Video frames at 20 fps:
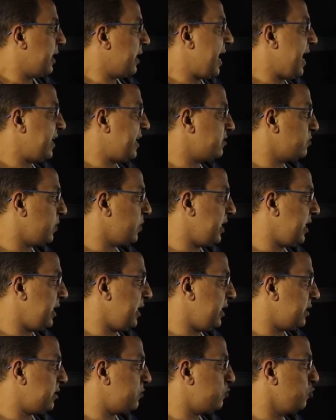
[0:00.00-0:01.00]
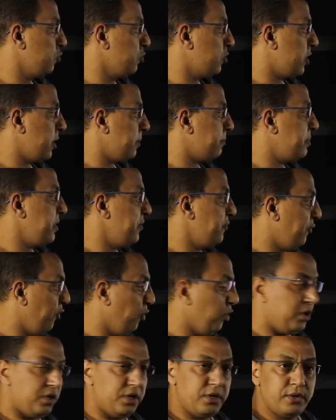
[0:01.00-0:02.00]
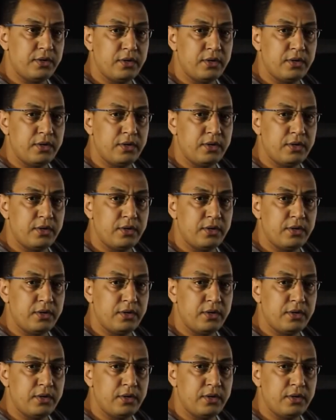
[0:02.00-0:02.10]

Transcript: as we took before.